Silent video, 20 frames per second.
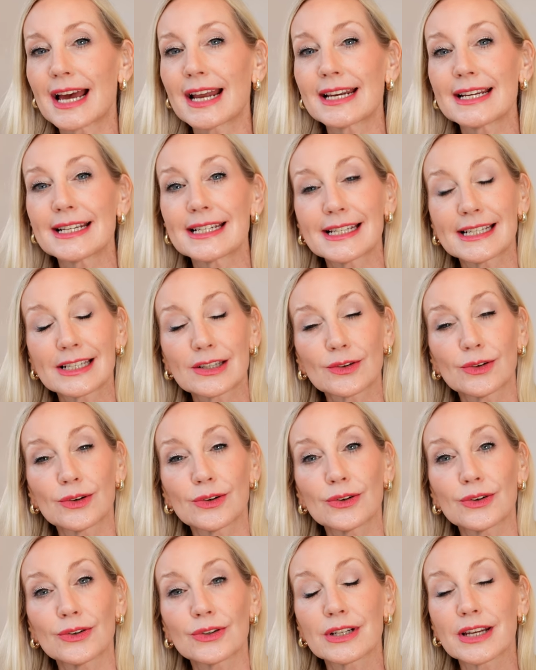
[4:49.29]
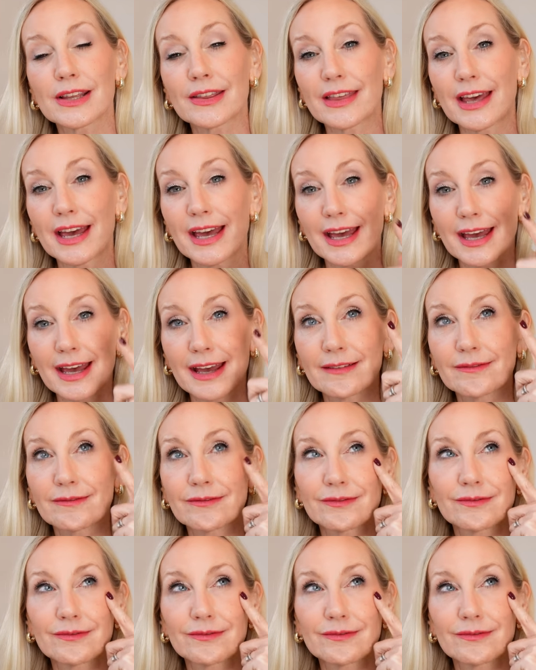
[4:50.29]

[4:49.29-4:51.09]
and it is called their